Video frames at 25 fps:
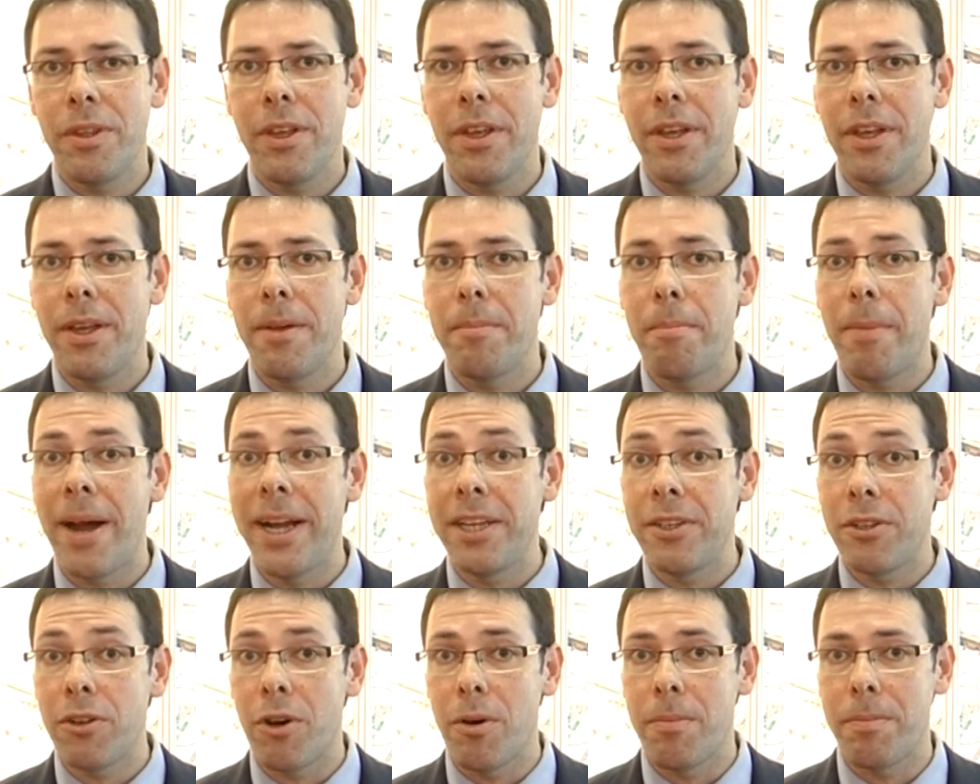the
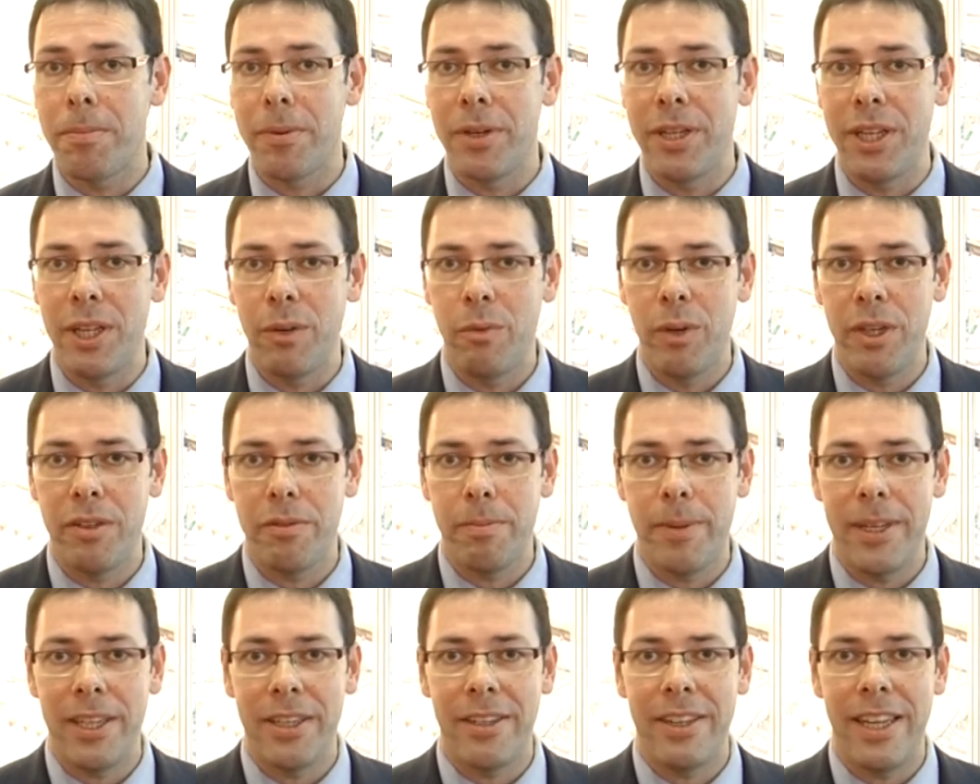Meyn company, we've
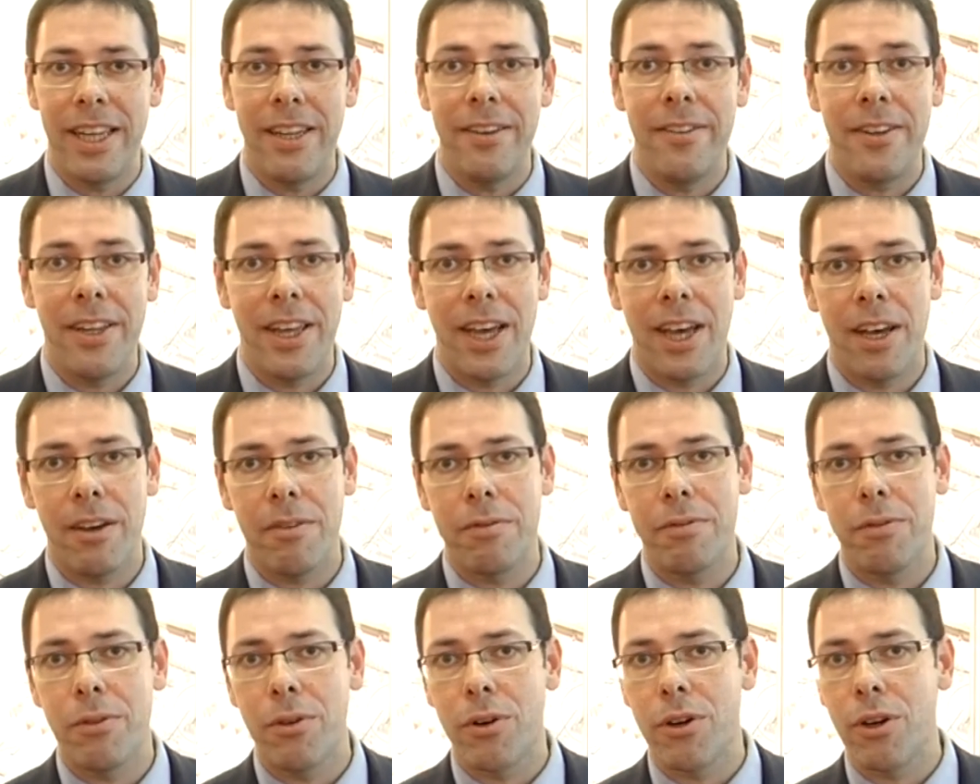been in India
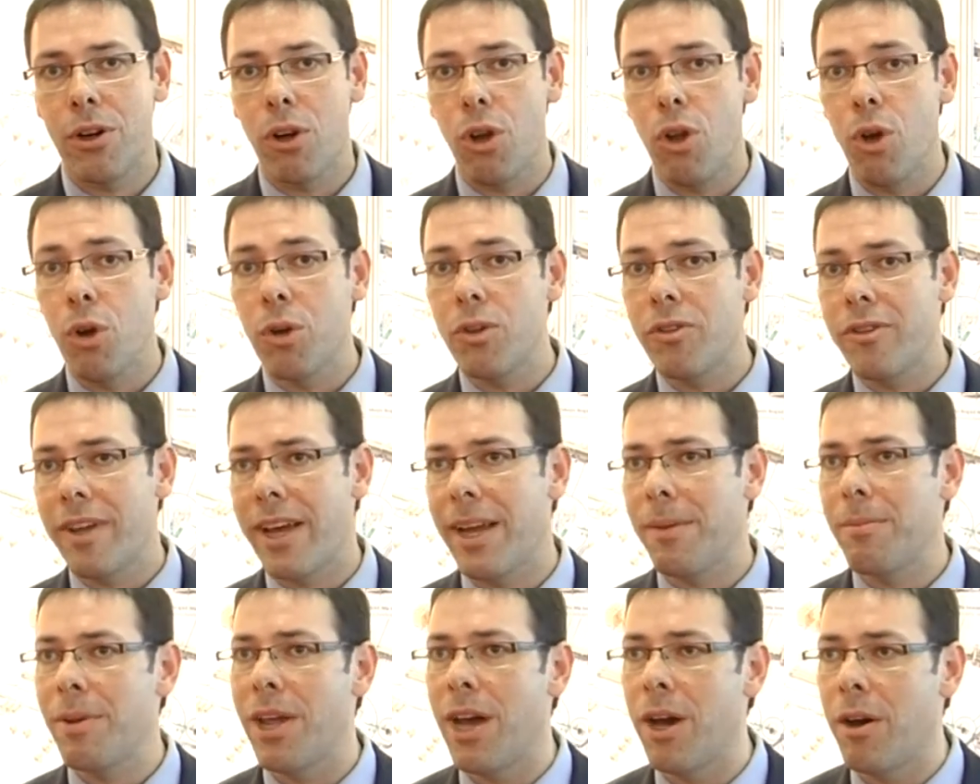for a long
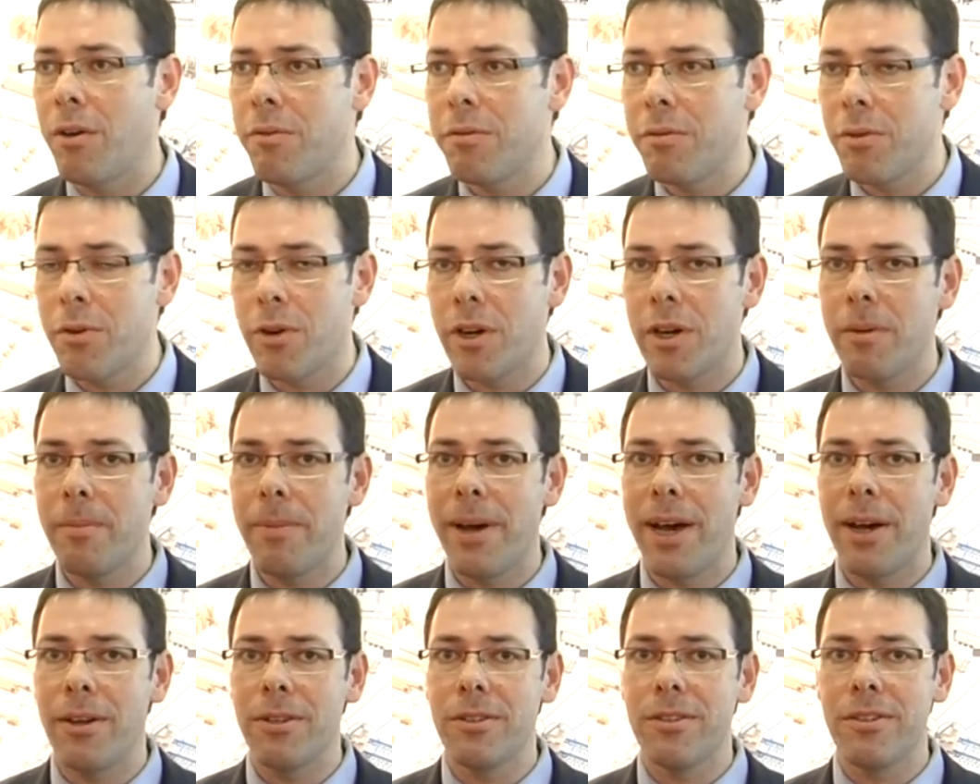time now, for
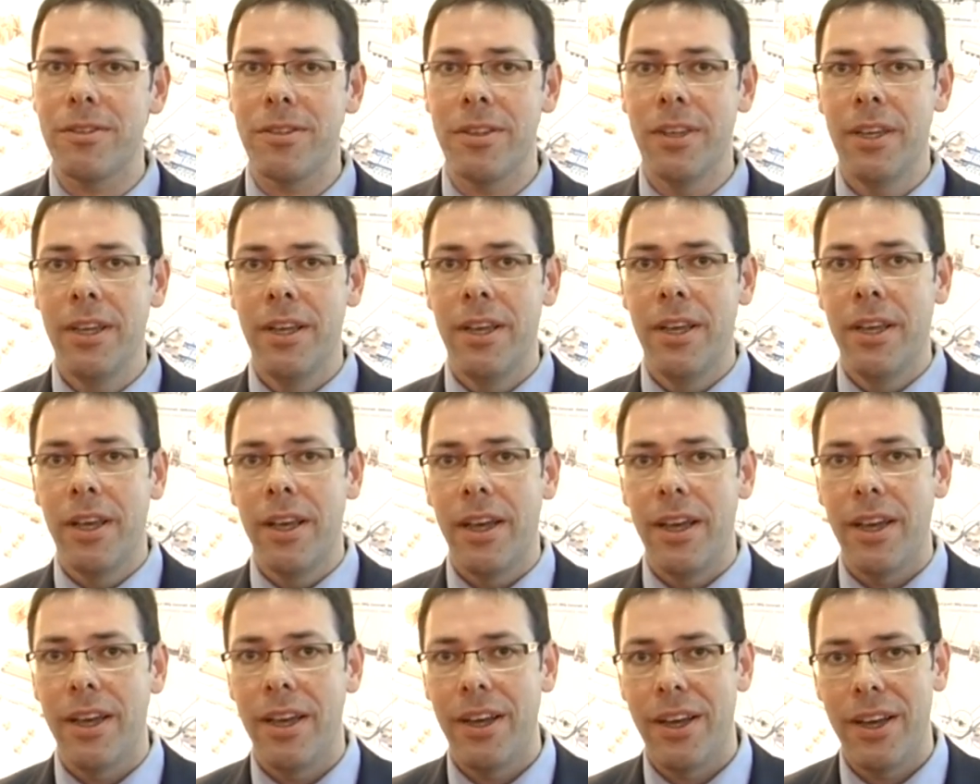about
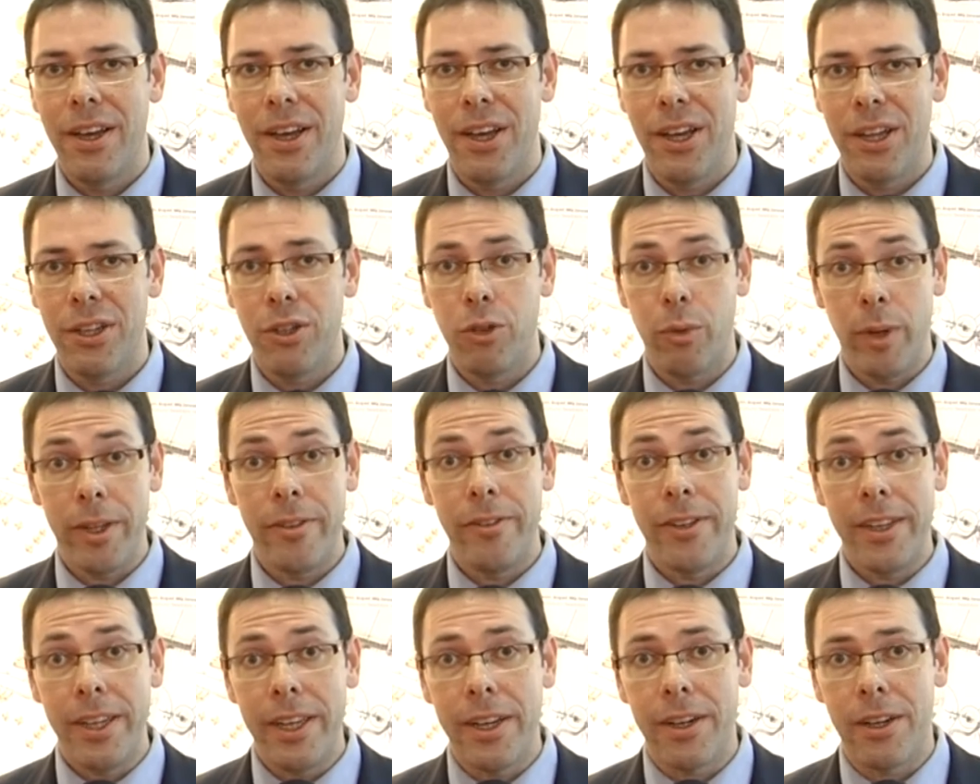uh,
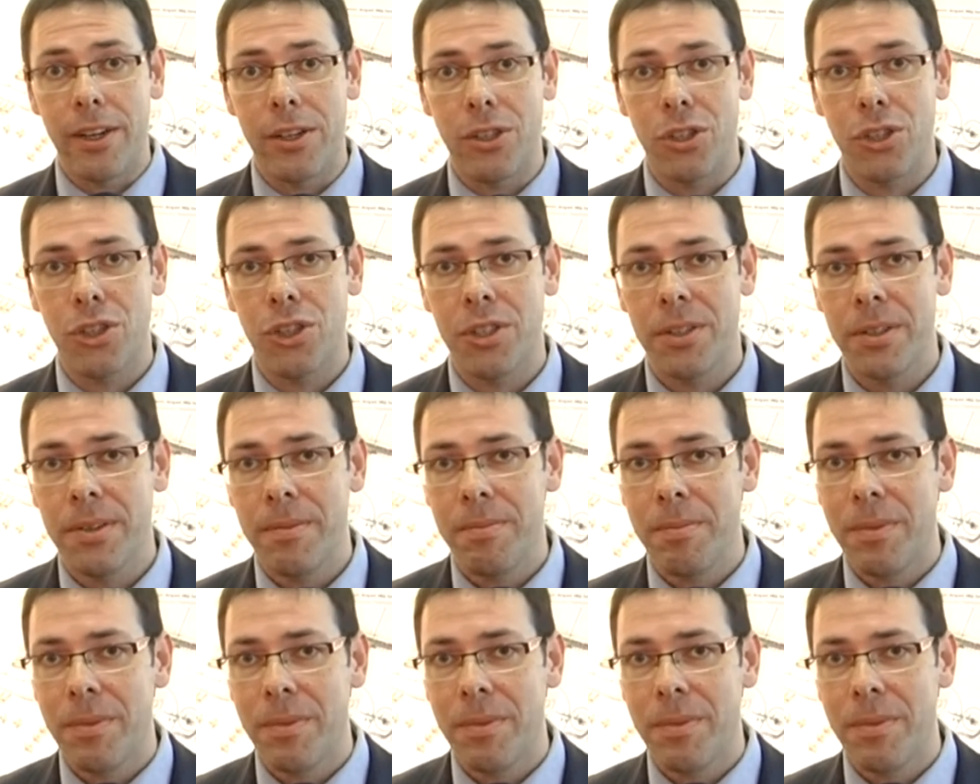20 years.